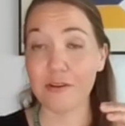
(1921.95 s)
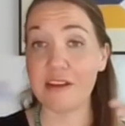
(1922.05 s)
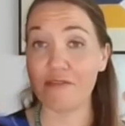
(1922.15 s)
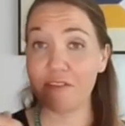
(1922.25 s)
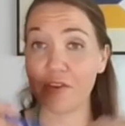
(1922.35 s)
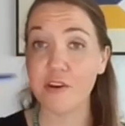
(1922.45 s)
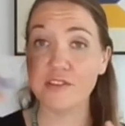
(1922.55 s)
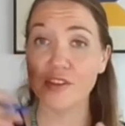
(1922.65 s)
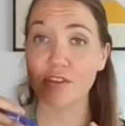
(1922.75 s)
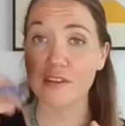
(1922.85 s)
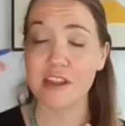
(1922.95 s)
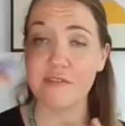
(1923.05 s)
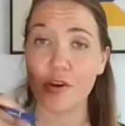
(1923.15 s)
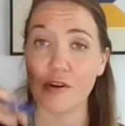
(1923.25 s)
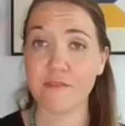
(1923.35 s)
if, if you go certain, if
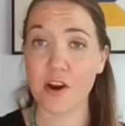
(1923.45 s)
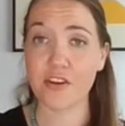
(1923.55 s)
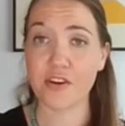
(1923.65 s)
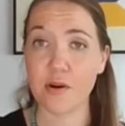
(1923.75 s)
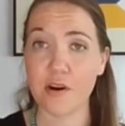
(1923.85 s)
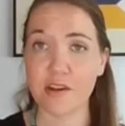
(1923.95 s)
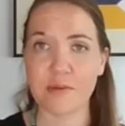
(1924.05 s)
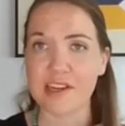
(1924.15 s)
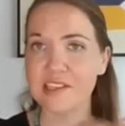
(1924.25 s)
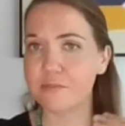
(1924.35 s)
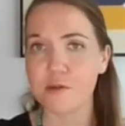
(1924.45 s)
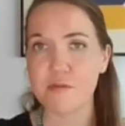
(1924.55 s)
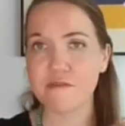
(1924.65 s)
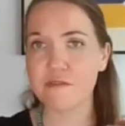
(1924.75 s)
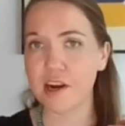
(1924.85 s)
you go farther north because of
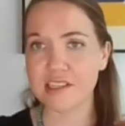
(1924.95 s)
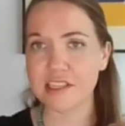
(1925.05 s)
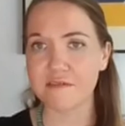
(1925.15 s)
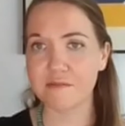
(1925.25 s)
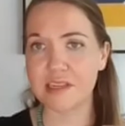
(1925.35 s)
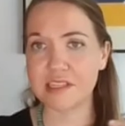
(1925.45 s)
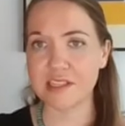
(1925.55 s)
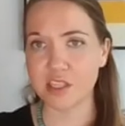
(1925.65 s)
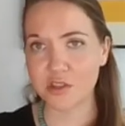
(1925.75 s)
permafrost and different reasons,